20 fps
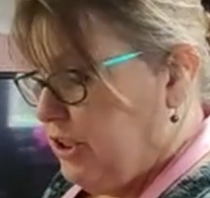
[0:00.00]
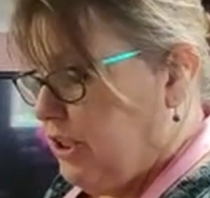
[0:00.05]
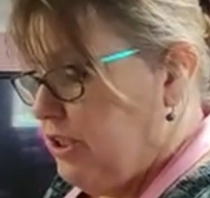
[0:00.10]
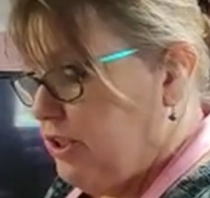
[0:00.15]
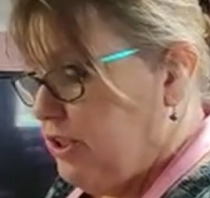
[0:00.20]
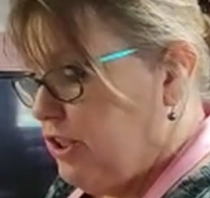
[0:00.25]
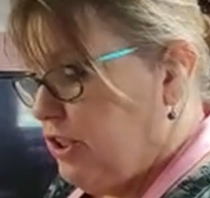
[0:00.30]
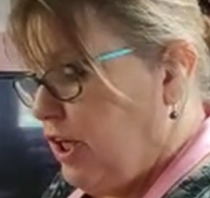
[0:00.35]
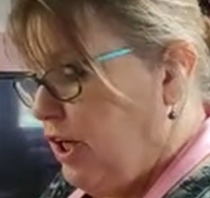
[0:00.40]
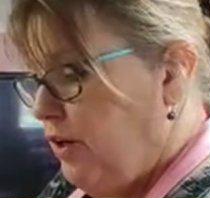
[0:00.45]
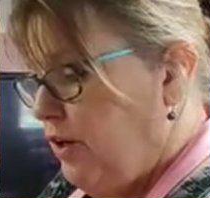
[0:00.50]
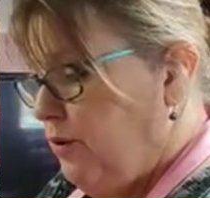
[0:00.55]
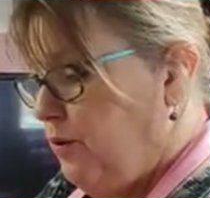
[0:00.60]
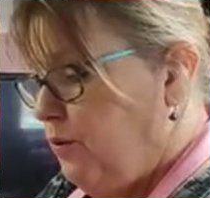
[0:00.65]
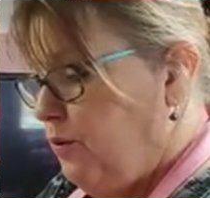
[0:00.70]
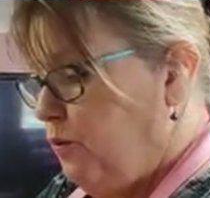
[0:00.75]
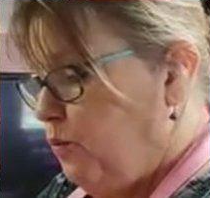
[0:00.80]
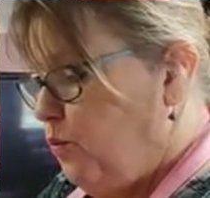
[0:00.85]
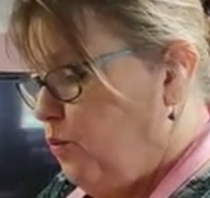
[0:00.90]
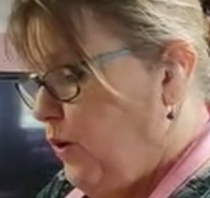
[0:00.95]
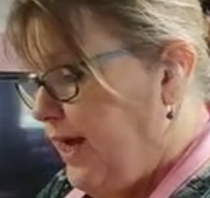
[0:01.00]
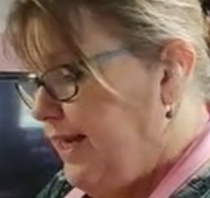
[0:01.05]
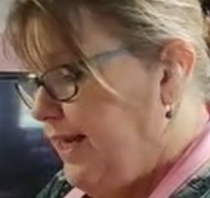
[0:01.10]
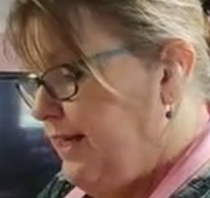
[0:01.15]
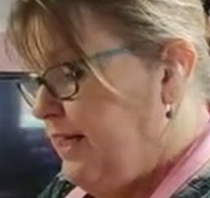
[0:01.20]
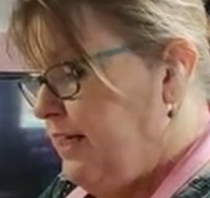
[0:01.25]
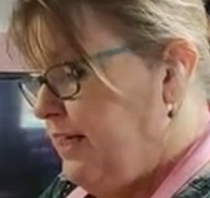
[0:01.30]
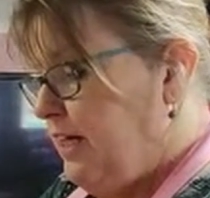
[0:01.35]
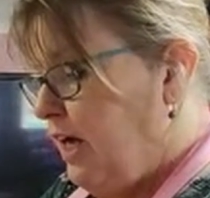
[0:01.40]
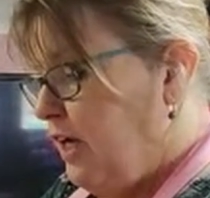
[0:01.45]
And so
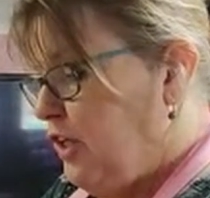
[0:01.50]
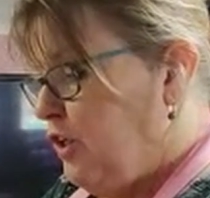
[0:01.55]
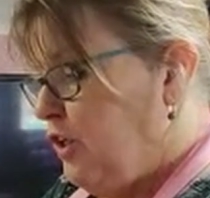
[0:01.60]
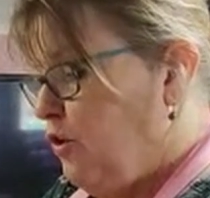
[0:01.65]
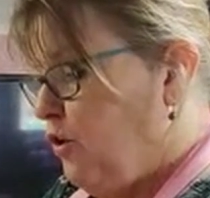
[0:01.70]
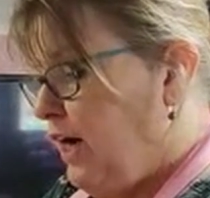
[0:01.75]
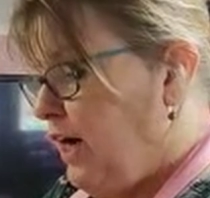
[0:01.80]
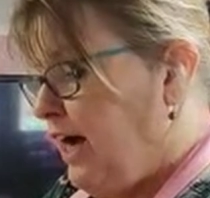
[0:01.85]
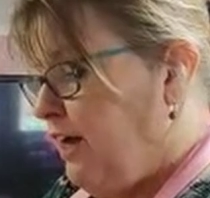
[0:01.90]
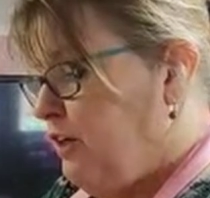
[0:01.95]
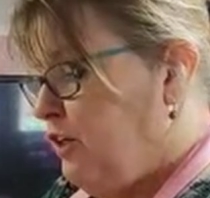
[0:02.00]
when you're